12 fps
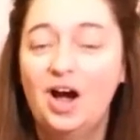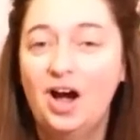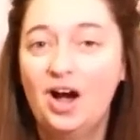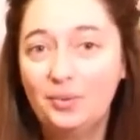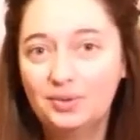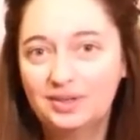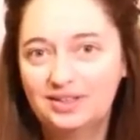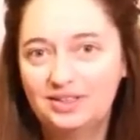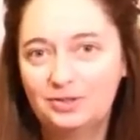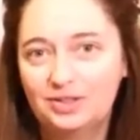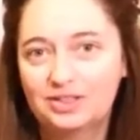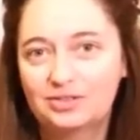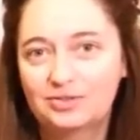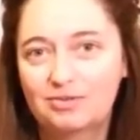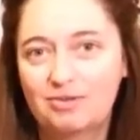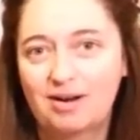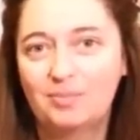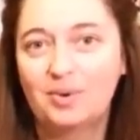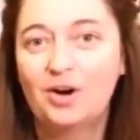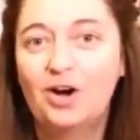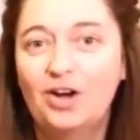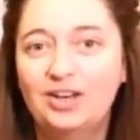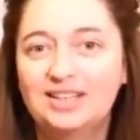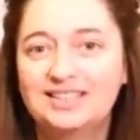I would like you to describe a
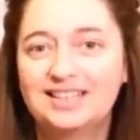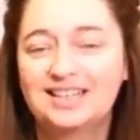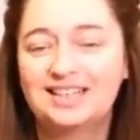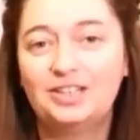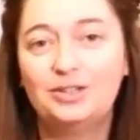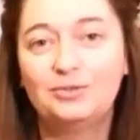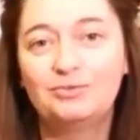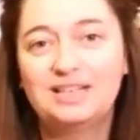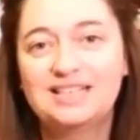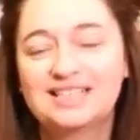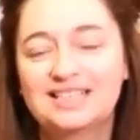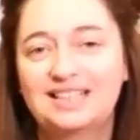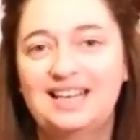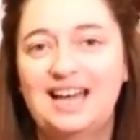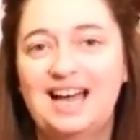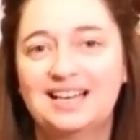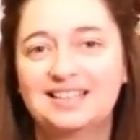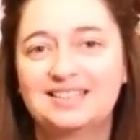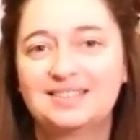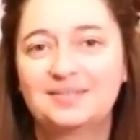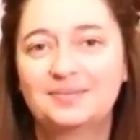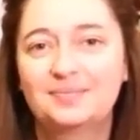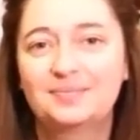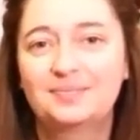holiday you recently had.
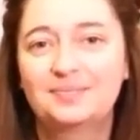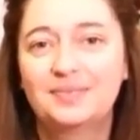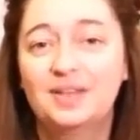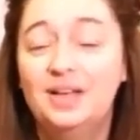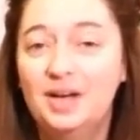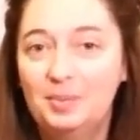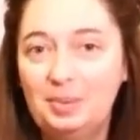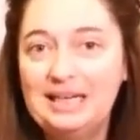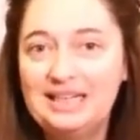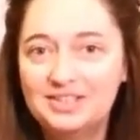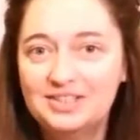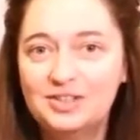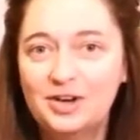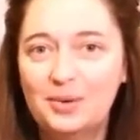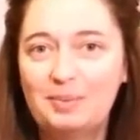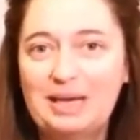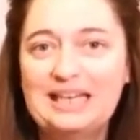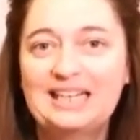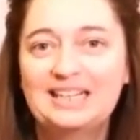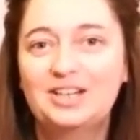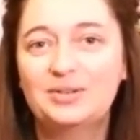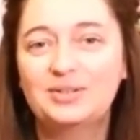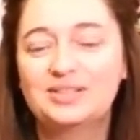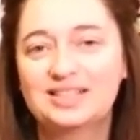Please start making
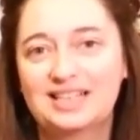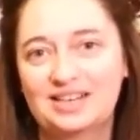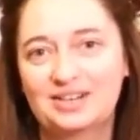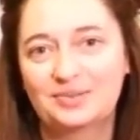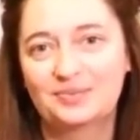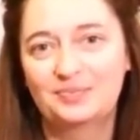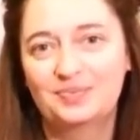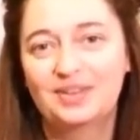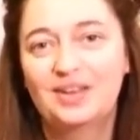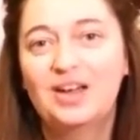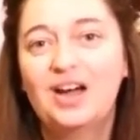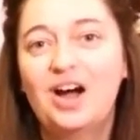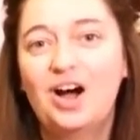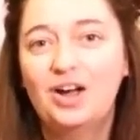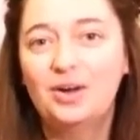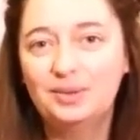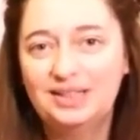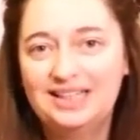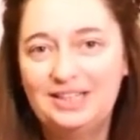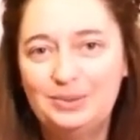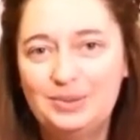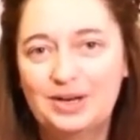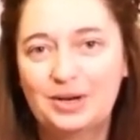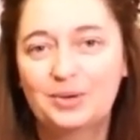notes now. I will let you
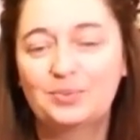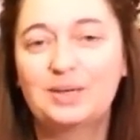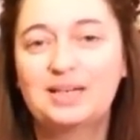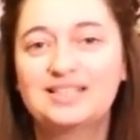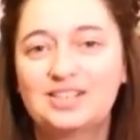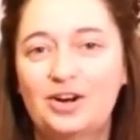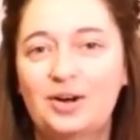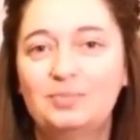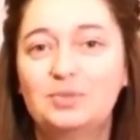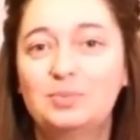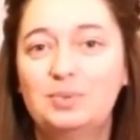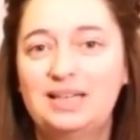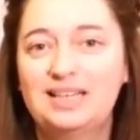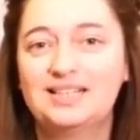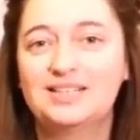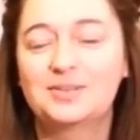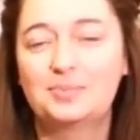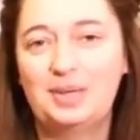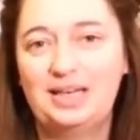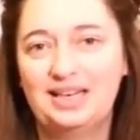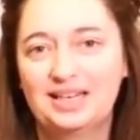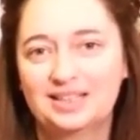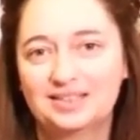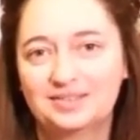know when it's time to begin speaking.